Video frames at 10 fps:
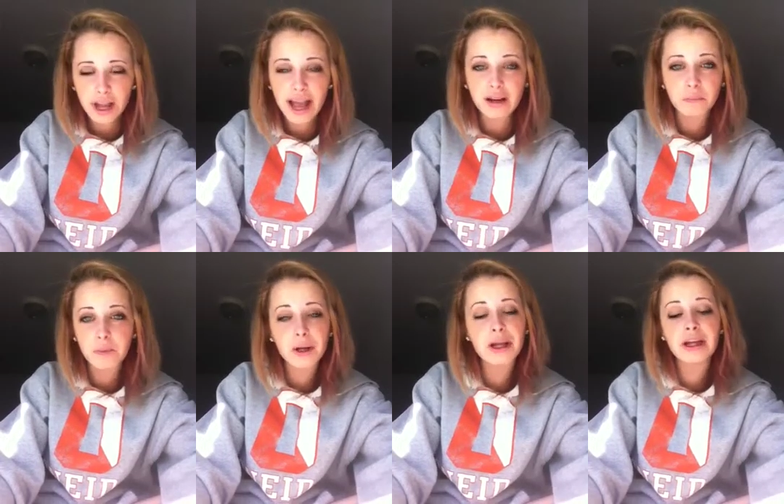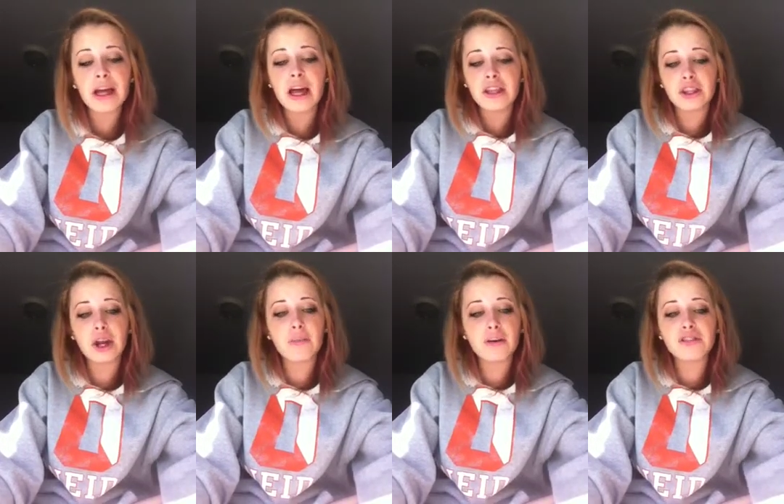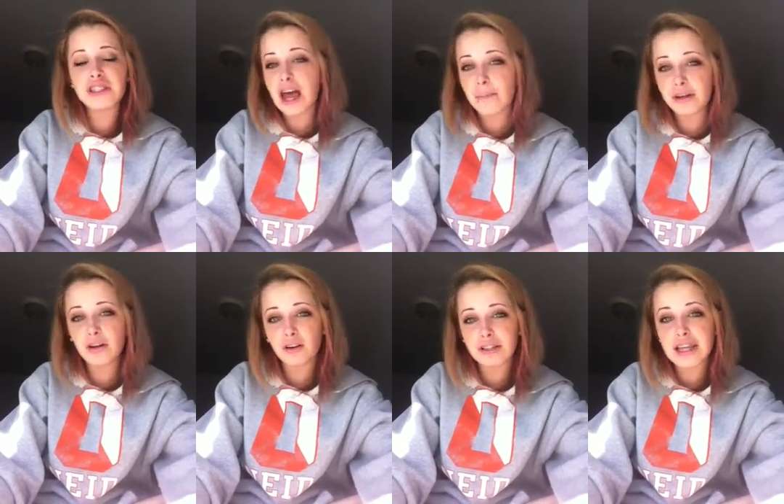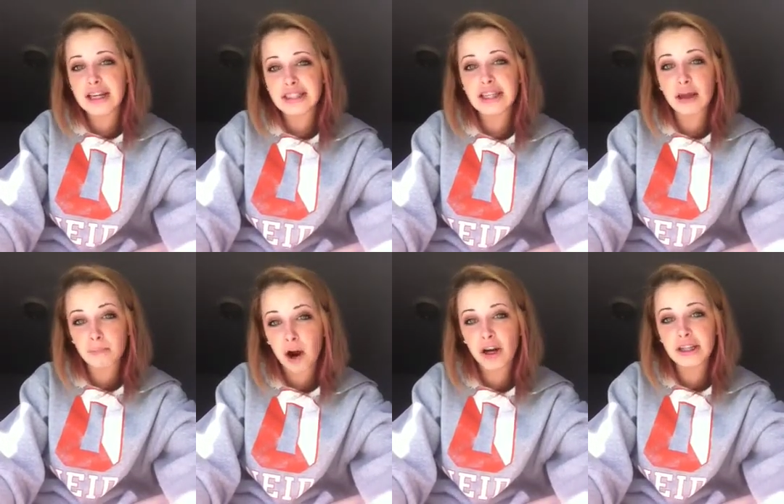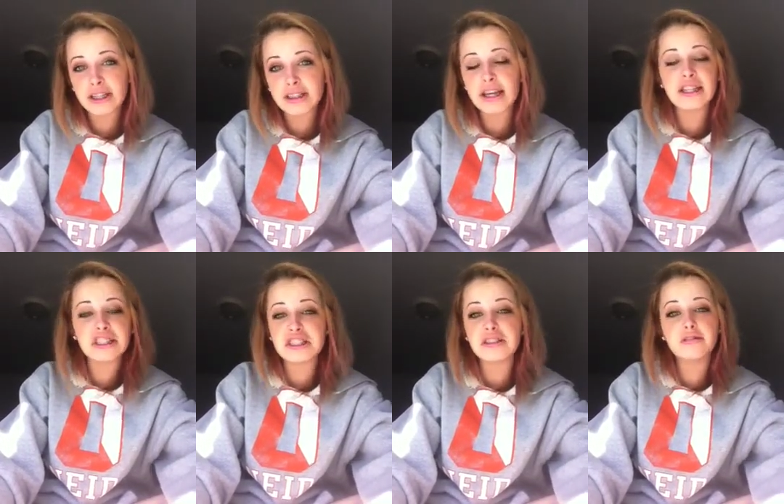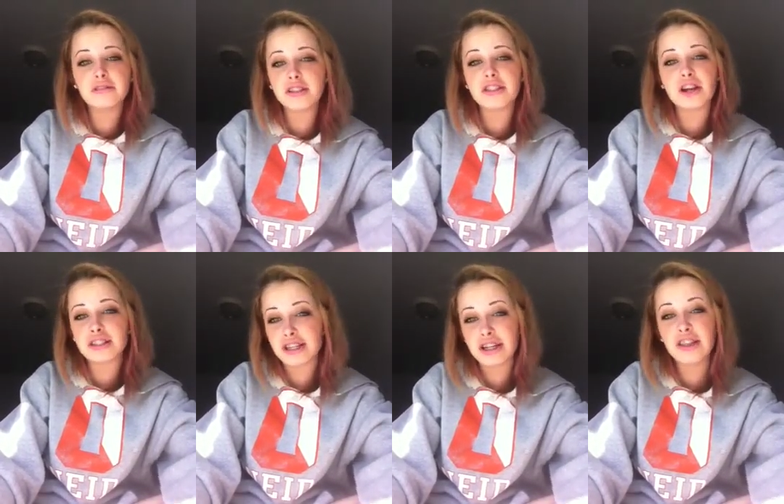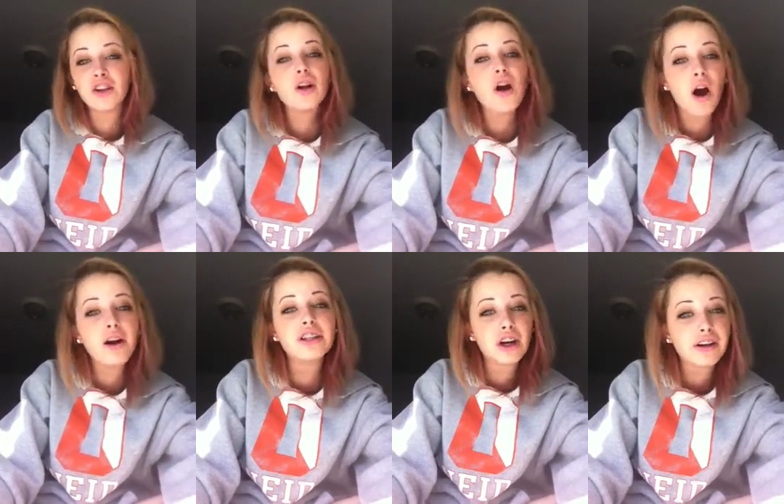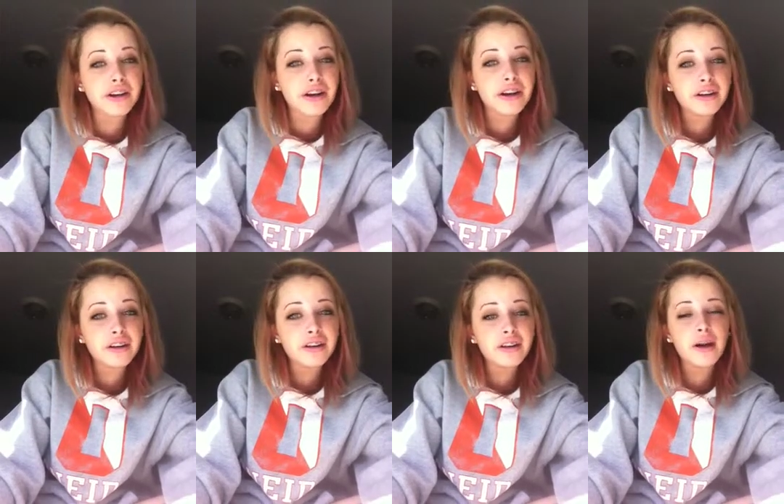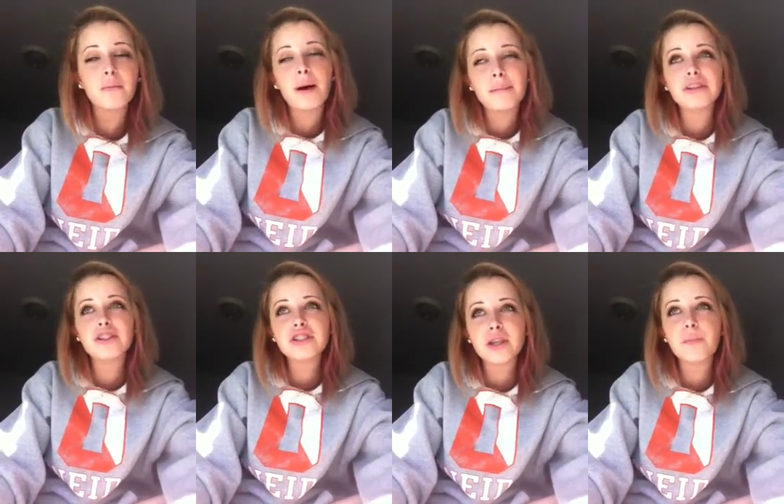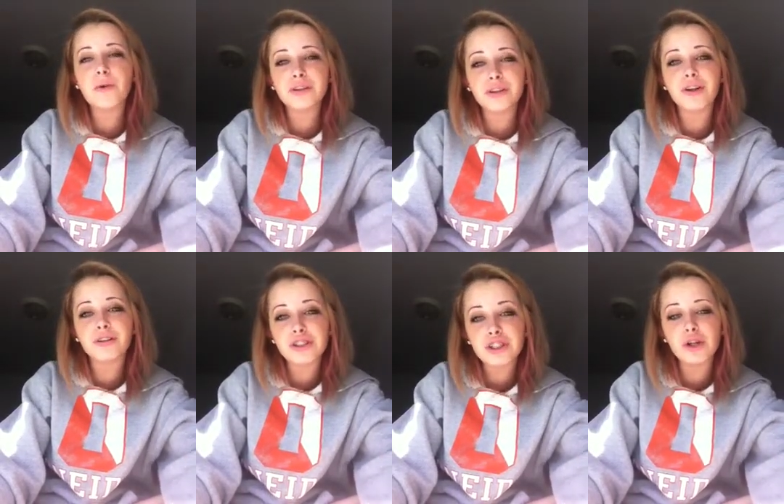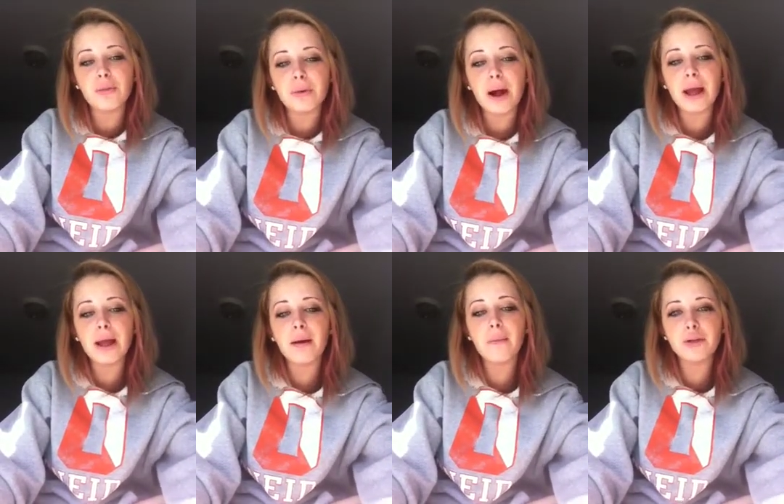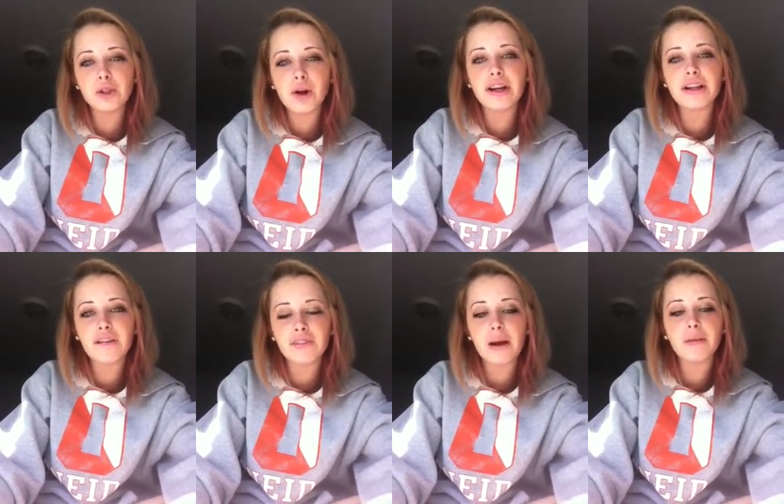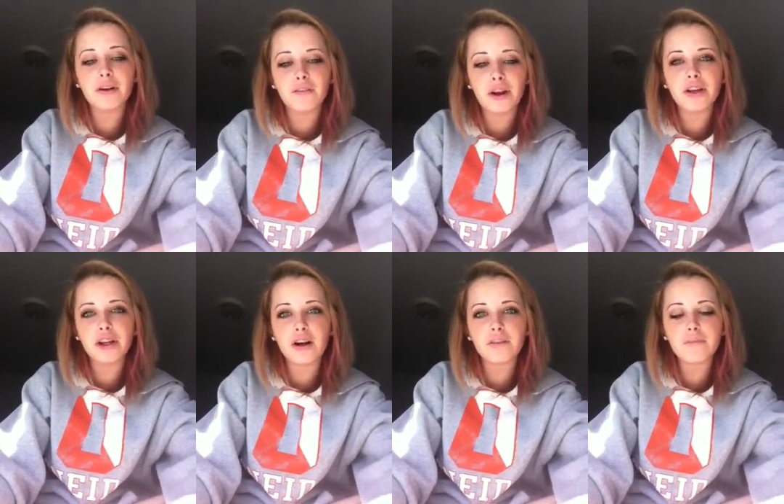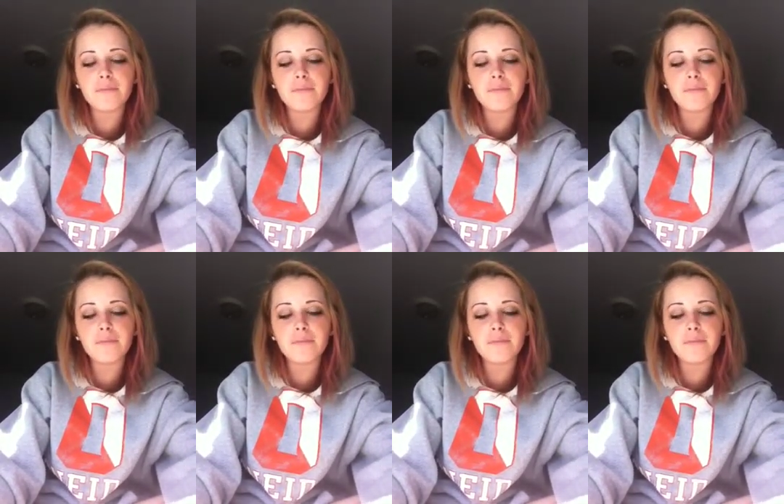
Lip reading: can, but the number of sloppy girls I see at parties, it's disgusting. And they're all younger. Well, I mean, there's some older girls too, but majority of them are very young.